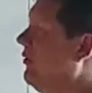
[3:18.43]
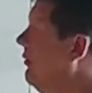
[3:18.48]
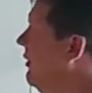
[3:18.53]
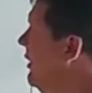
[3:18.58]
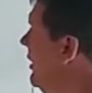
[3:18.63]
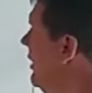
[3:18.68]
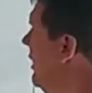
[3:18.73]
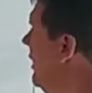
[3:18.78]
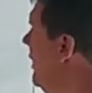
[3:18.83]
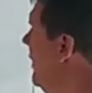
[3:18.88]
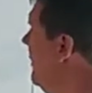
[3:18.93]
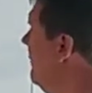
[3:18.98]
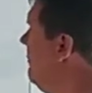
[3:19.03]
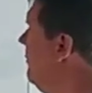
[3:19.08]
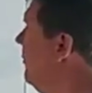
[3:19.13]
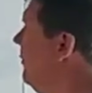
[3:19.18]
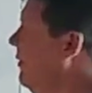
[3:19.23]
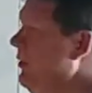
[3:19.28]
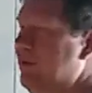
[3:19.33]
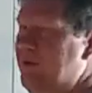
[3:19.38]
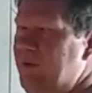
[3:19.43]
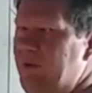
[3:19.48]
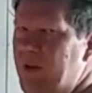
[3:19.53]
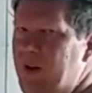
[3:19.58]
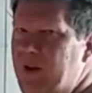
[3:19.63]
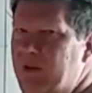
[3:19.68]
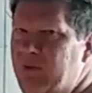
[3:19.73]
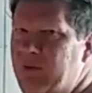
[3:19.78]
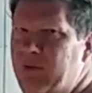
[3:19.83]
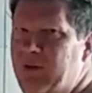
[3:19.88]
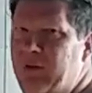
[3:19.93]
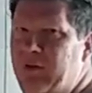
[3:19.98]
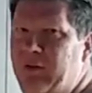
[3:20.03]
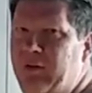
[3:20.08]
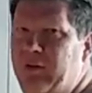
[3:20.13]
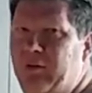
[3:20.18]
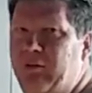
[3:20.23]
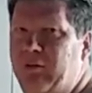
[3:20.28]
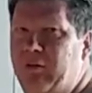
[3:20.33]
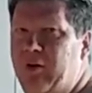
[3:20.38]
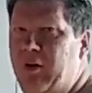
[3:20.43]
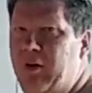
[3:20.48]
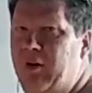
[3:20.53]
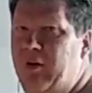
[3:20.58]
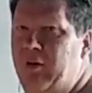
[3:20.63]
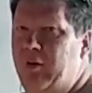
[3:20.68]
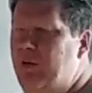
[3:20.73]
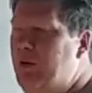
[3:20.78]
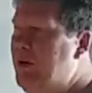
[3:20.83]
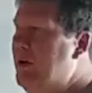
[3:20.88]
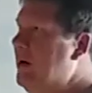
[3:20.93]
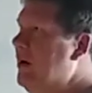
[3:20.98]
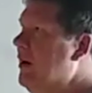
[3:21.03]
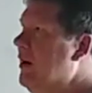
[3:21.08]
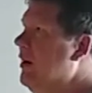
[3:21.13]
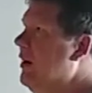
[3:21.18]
3.5-point favorite on the road